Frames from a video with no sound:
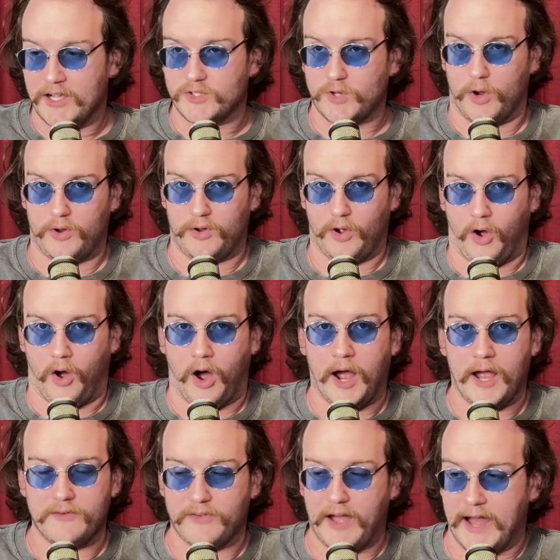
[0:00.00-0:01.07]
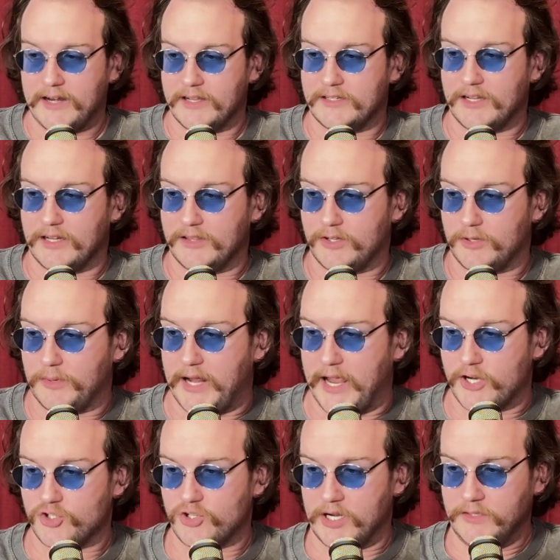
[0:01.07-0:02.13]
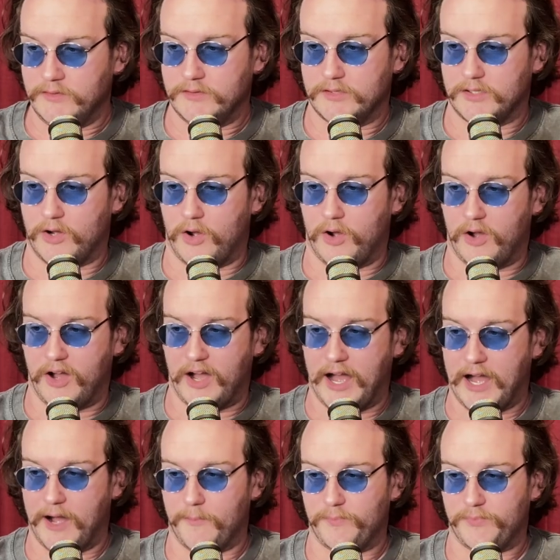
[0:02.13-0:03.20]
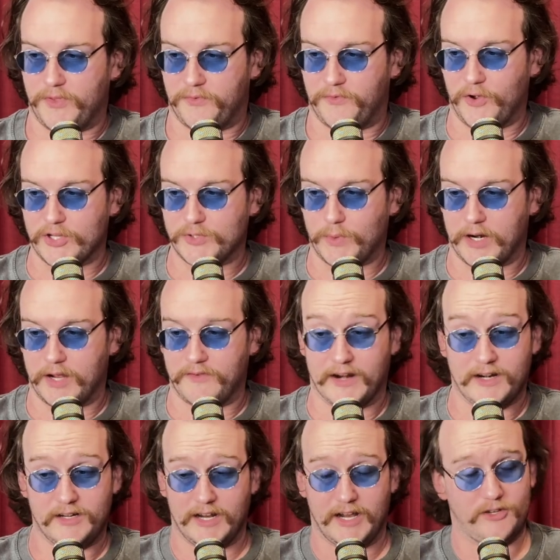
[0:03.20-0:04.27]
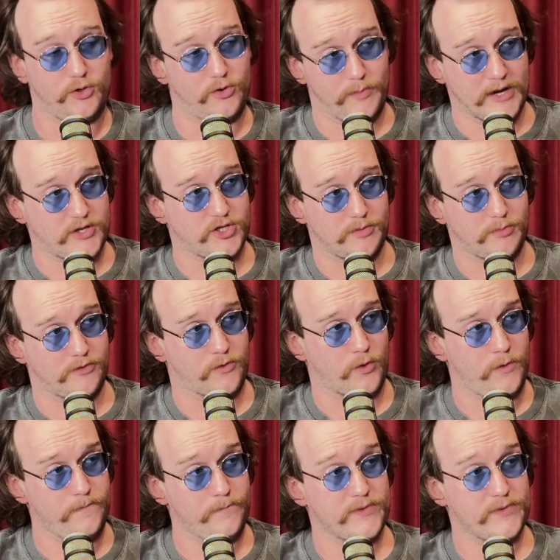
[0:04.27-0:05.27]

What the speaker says: So I've added a little bit extra. The first one I've added, you mentioned before,